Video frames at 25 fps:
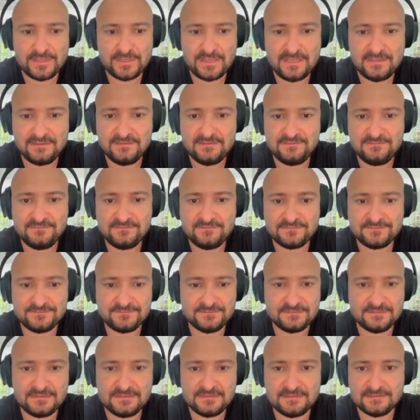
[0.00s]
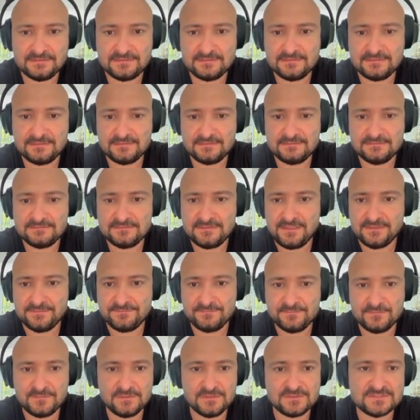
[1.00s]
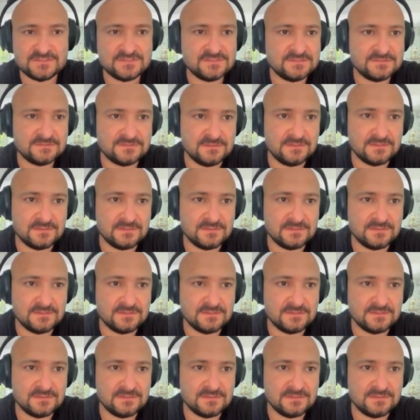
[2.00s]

we added. And yeah, it looks